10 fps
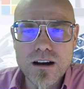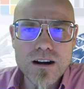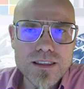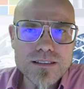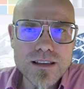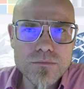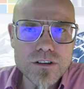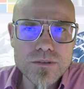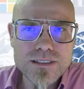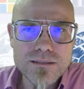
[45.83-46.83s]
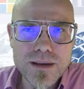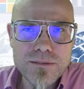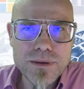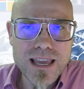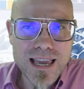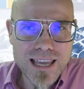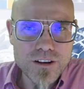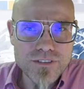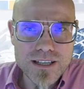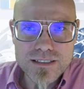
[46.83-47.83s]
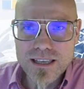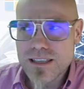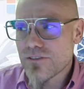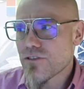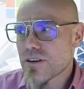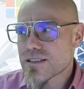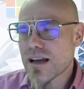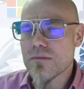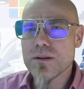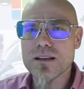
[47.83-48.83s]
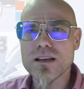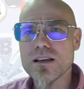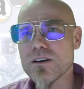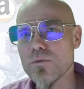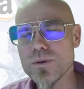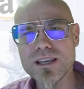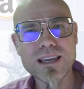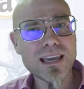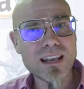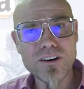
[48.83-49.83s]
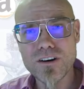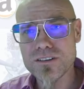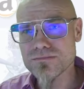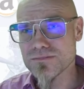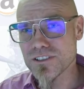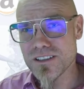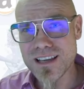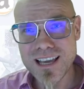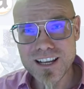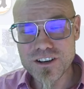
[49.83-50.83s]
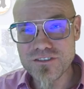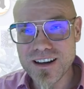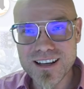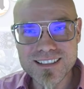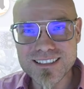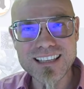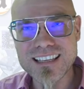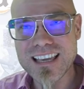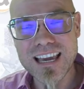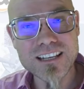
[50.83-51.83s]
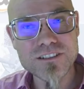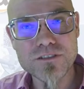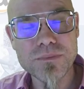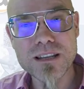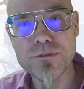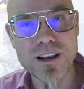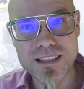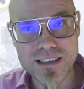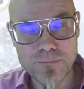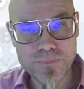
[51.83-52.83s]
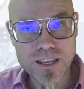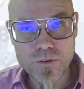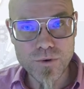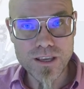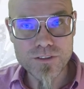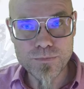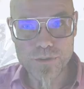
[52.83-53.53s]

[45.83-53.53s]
Are there some humans that might be ahead of us and that, for example, we cannot, for the heck of us, get to manipulate them with